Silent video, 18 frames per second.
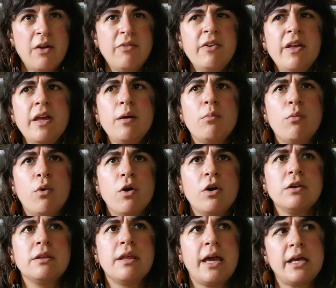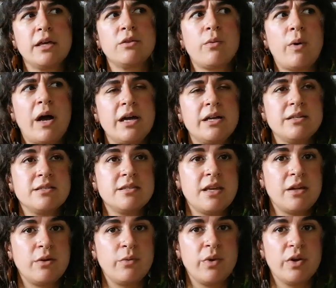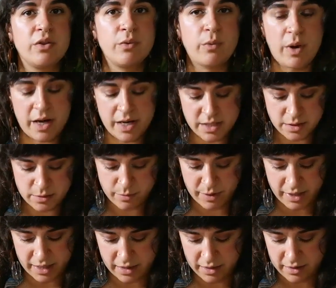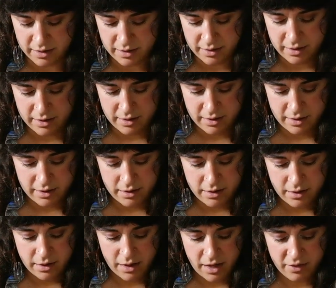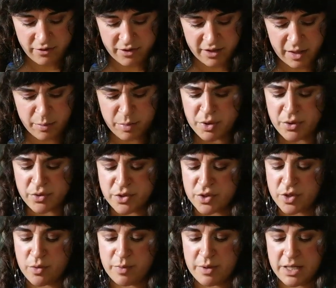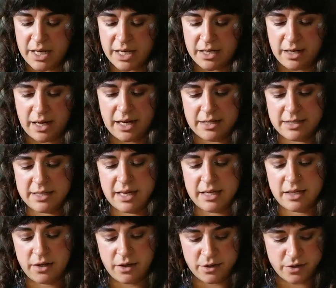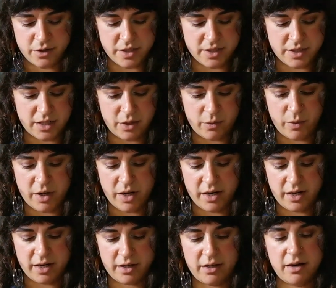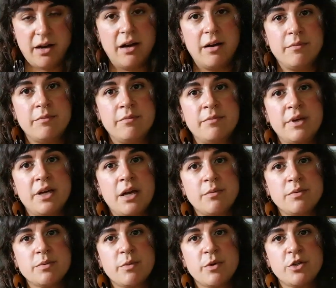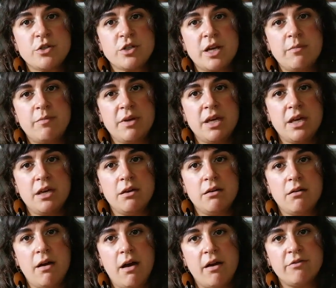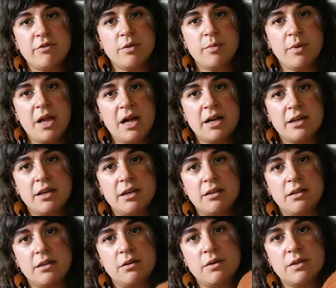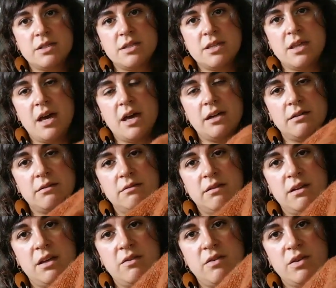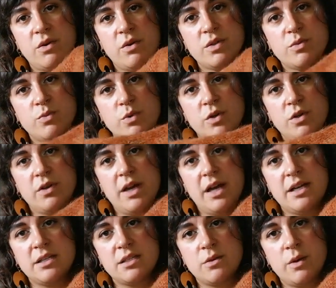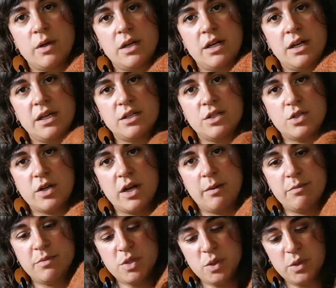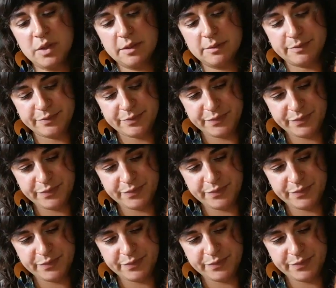I felt like more lengthwise than widthwise, but I feel like Plotalopi kind of has that characteristic where it becomes more drapey after blocking. Like you can see that. Even though it's wool, it has quite a nice drape to it.